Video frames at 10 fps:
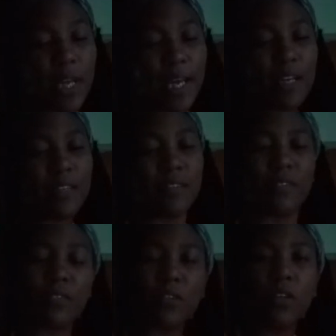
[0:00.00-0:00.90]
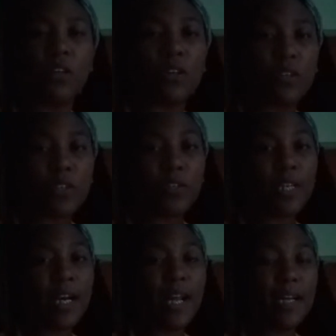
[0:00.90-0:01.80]
like you're
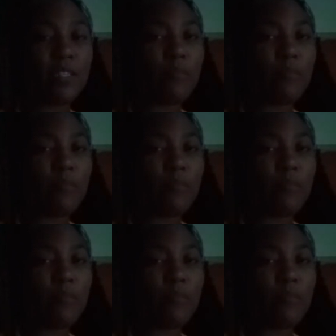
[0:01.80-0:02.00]
not as